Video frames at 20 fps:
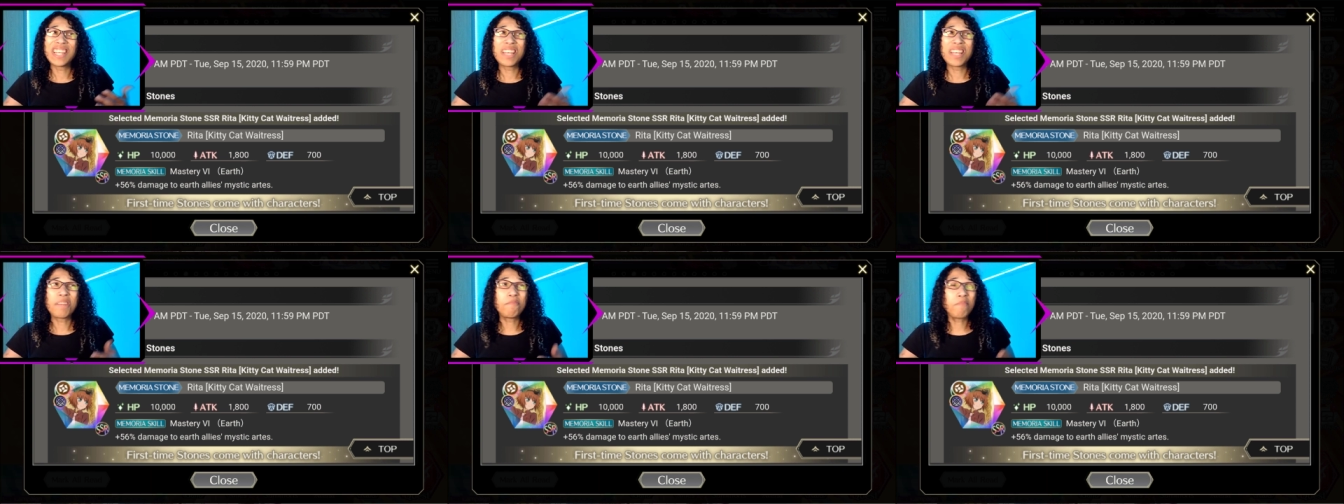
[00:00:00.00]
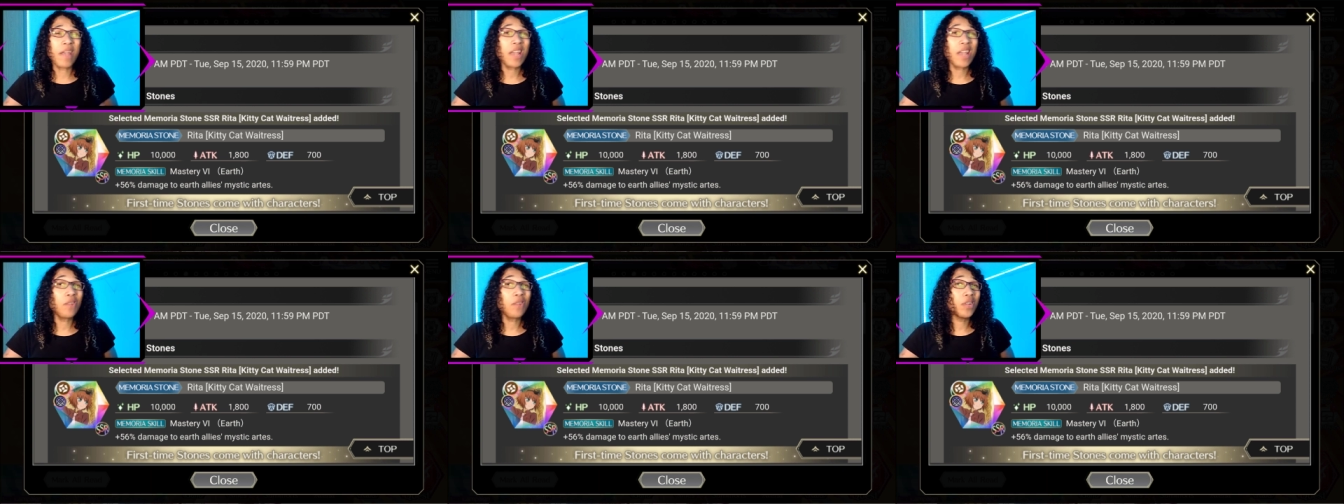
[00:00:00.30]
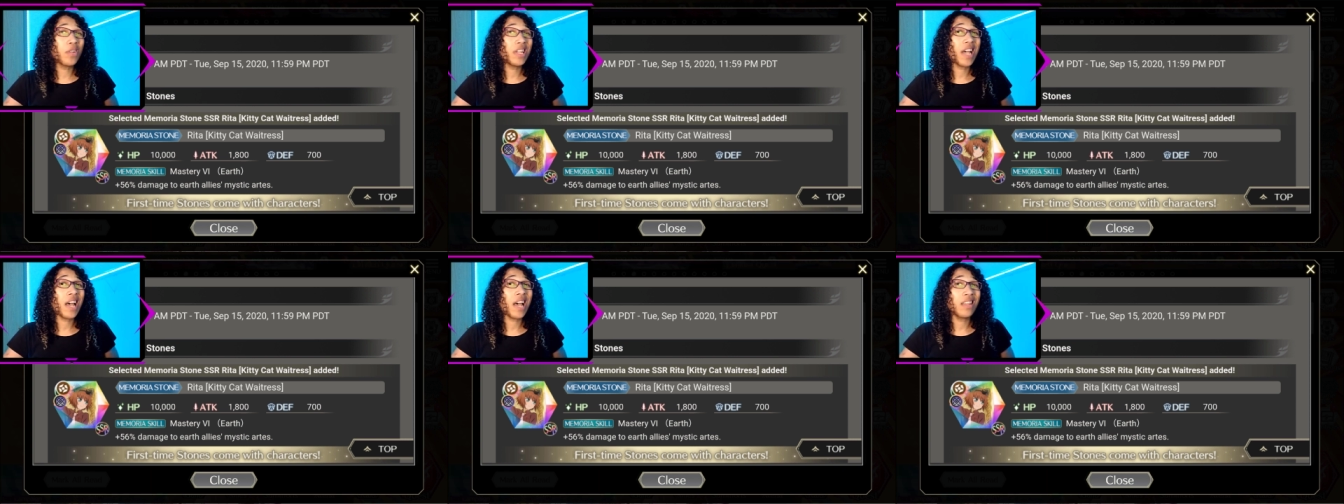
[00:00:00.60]

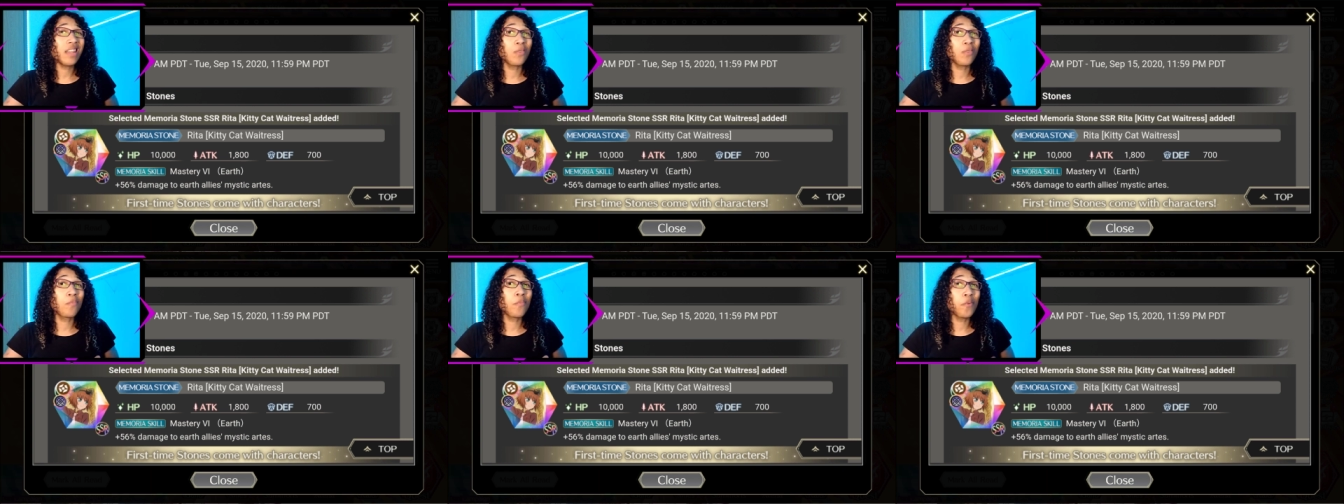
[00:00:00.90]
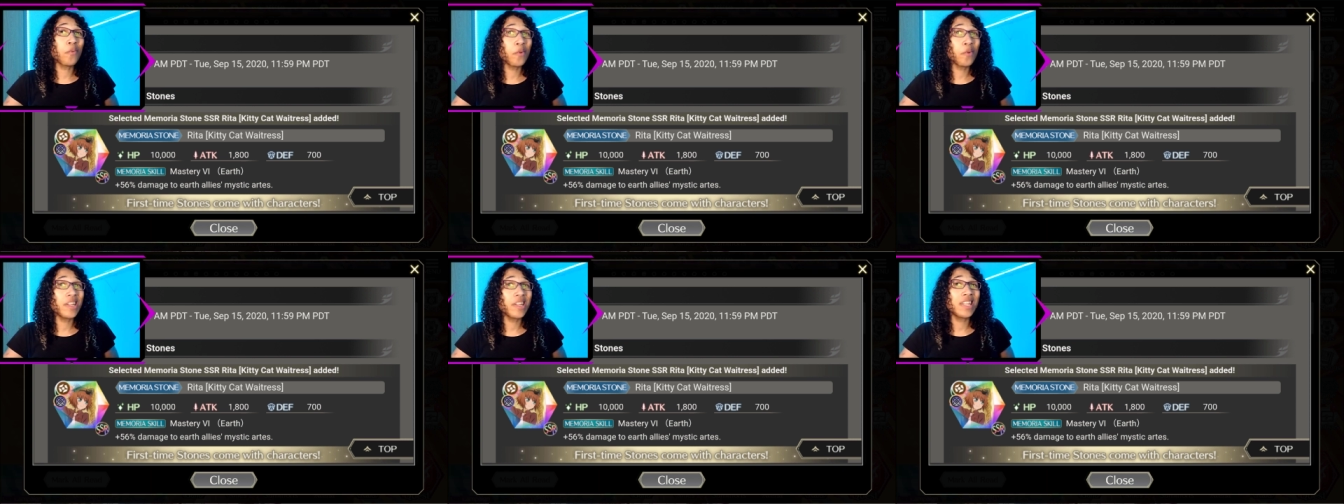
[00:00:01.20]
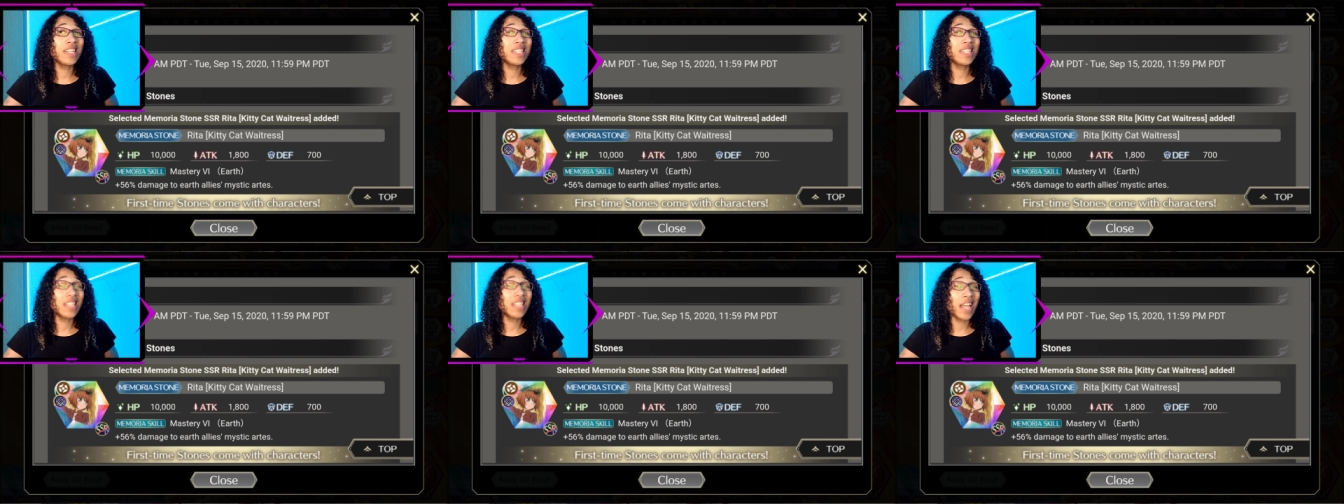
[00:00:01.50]
Maidrita has a
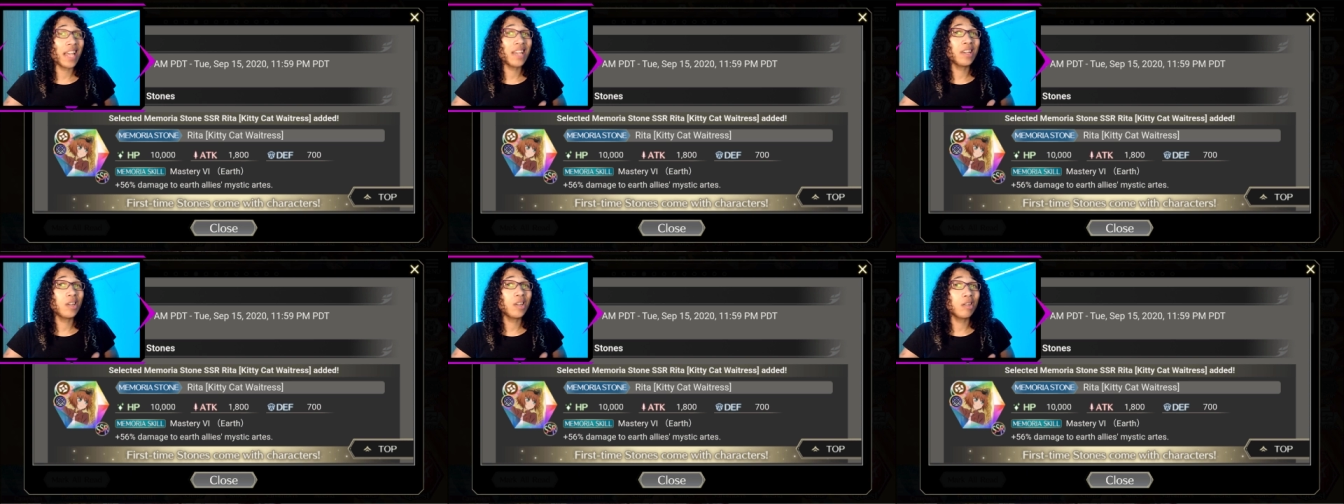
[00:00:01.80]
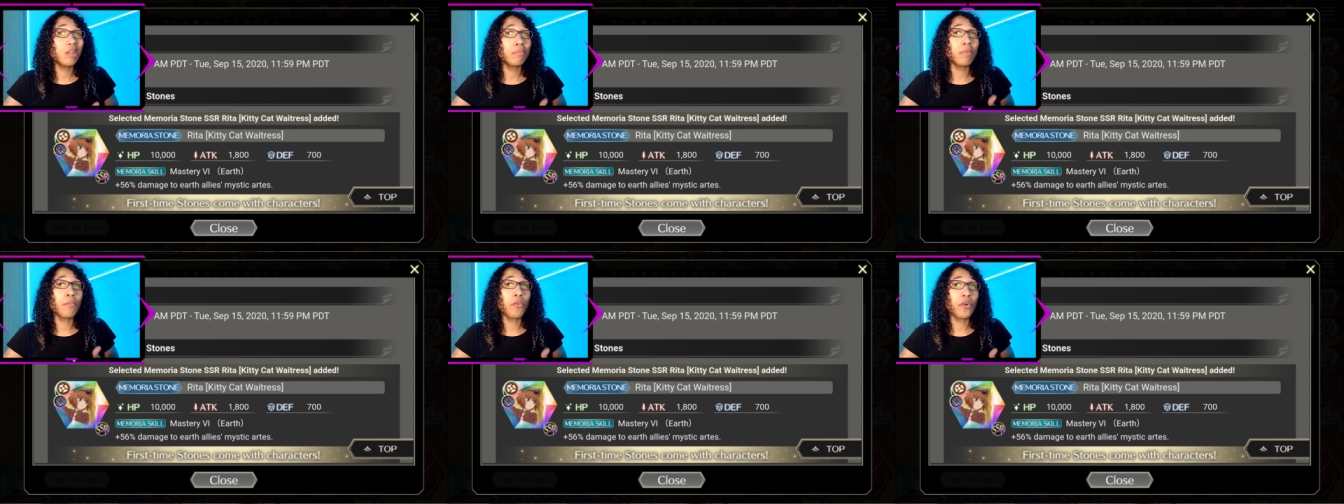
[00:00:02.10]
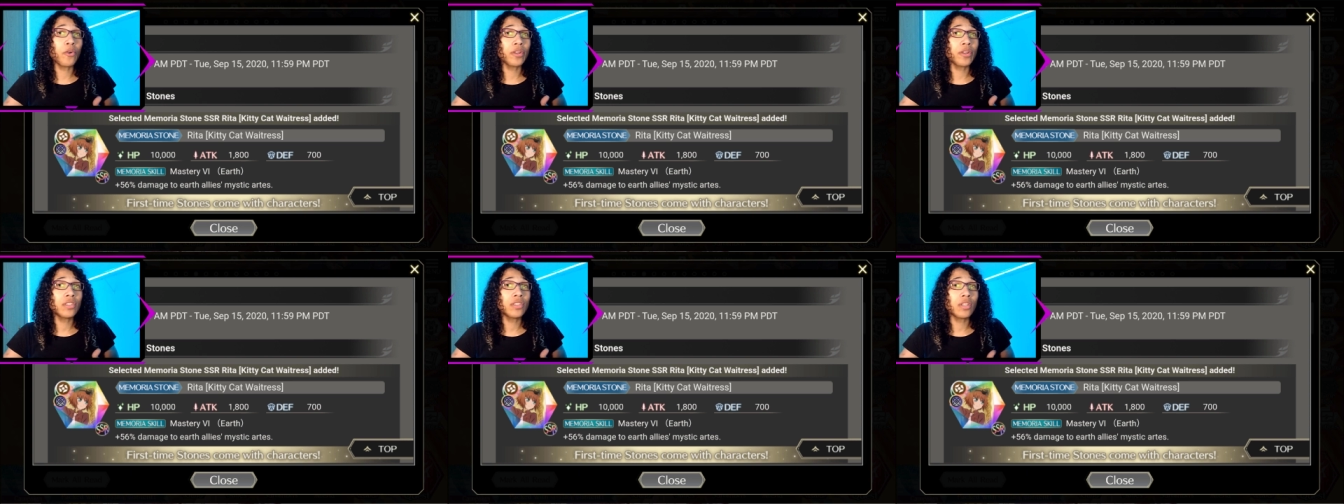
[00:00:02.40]
pretty dang good
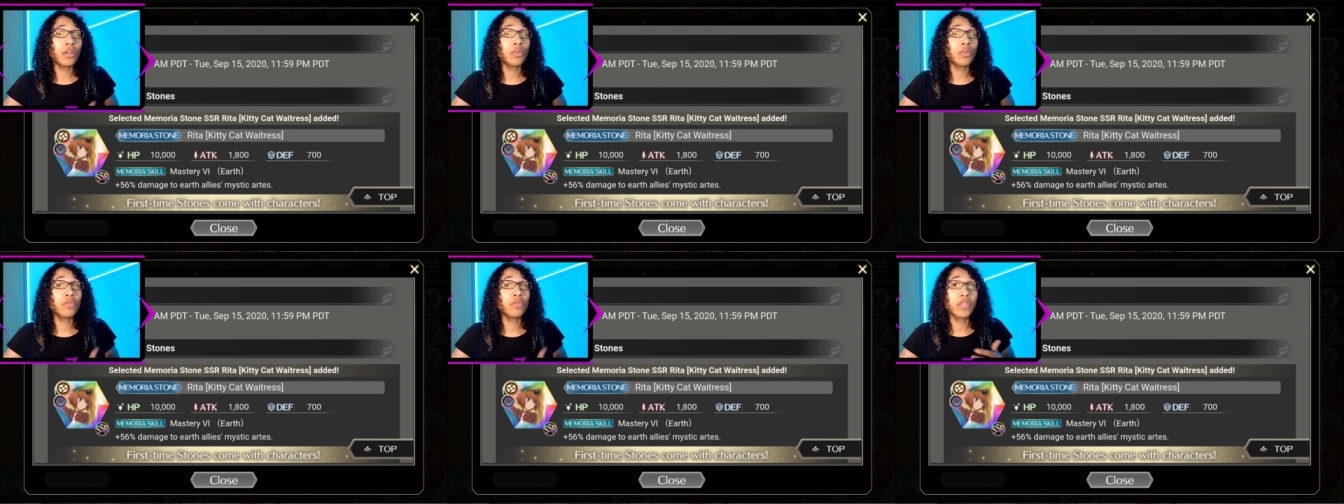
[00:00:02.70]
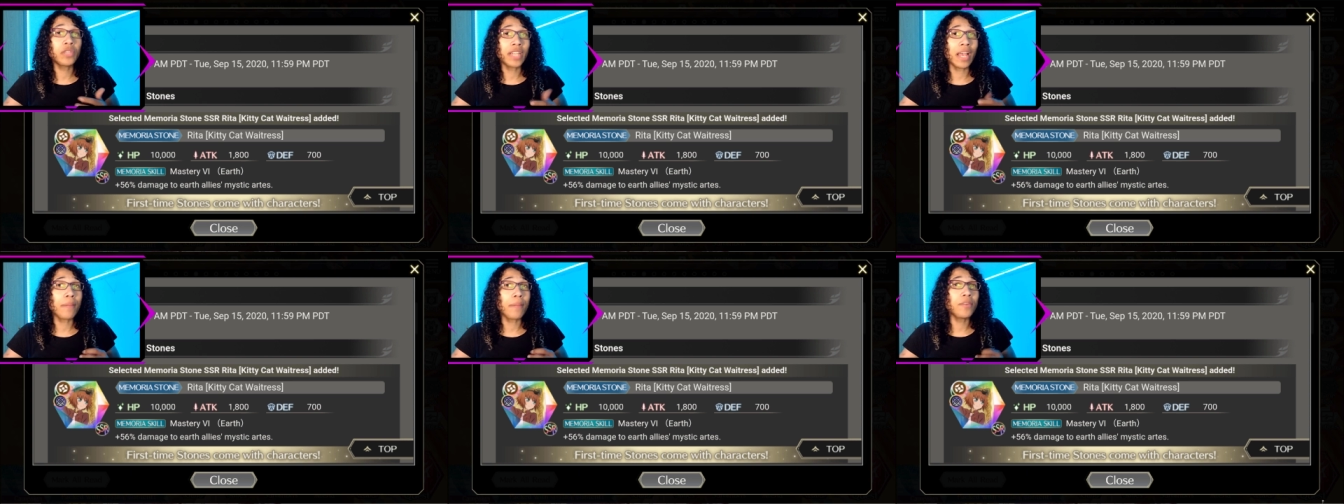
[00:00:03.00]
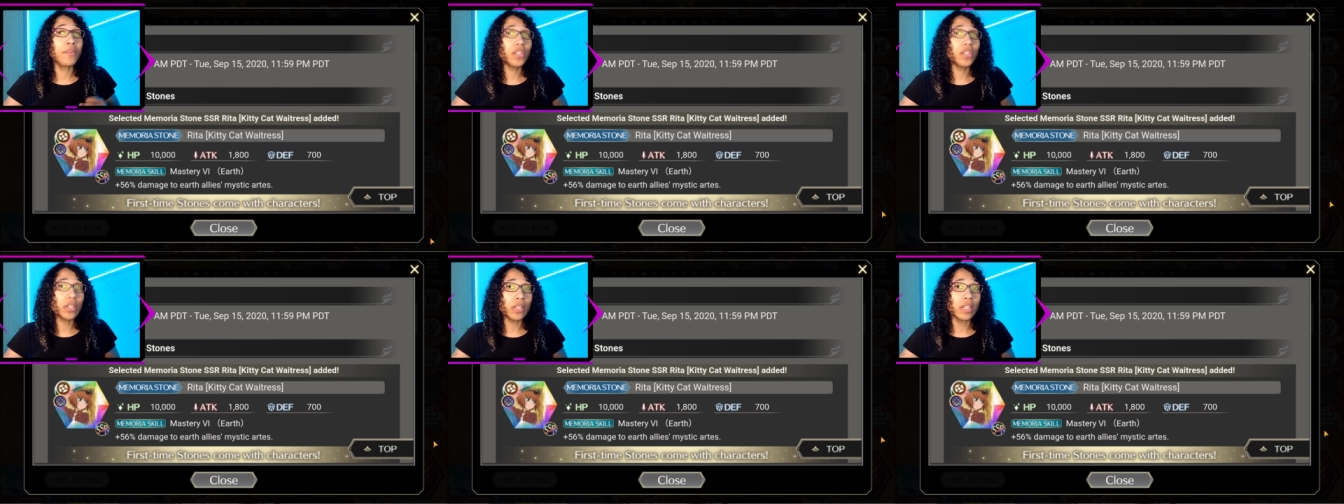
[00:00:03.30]
Memoria Stone for
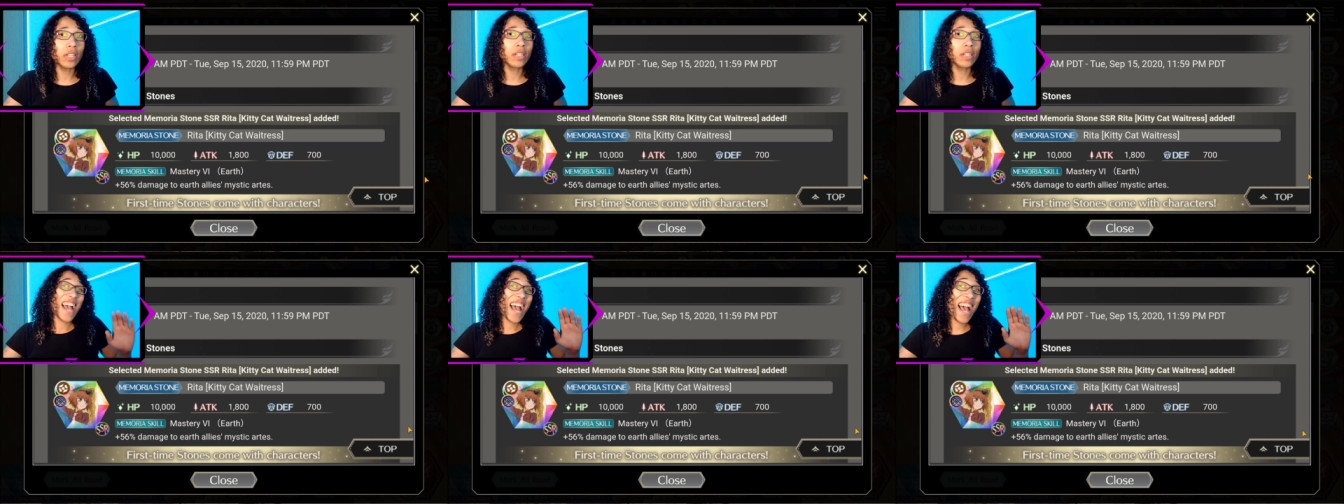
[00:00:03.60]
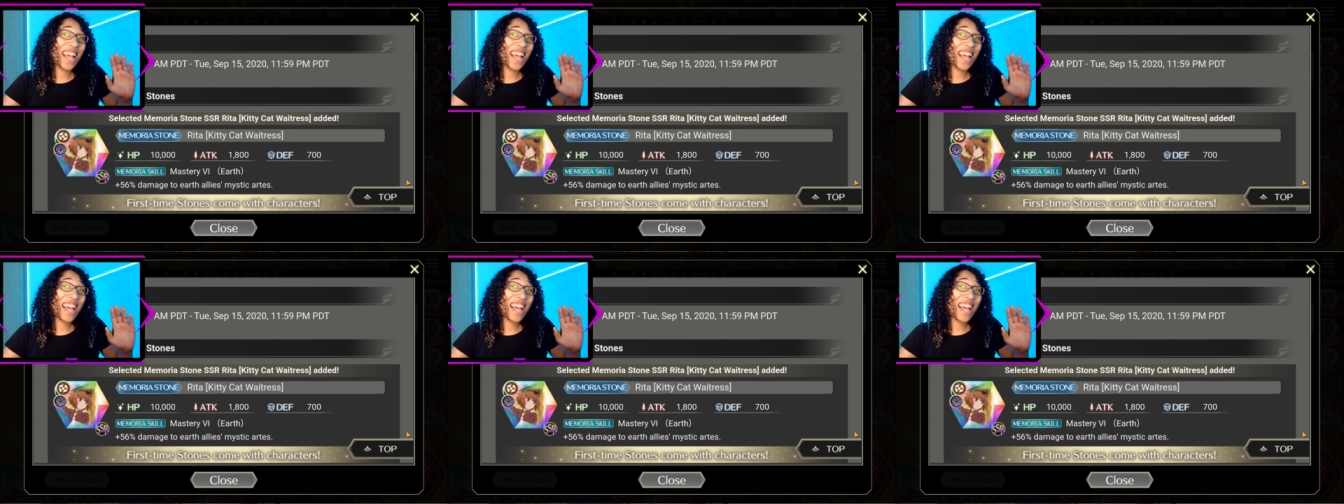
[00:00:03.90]
damage dealing.